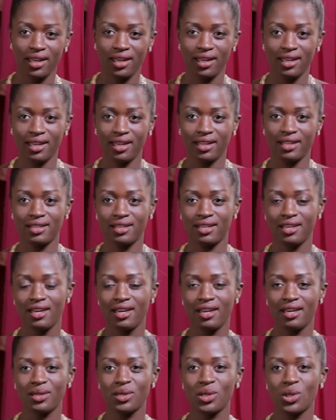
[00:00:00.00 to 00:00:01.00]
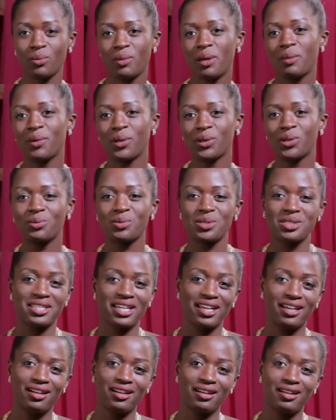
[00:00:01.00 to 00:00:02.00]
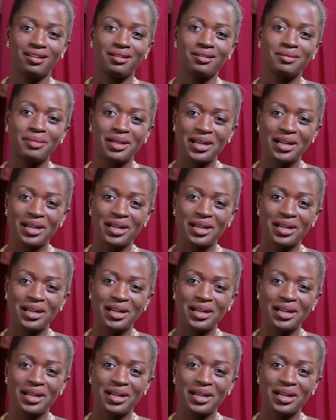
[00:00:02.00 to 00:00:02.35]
And, you know, my mother was there,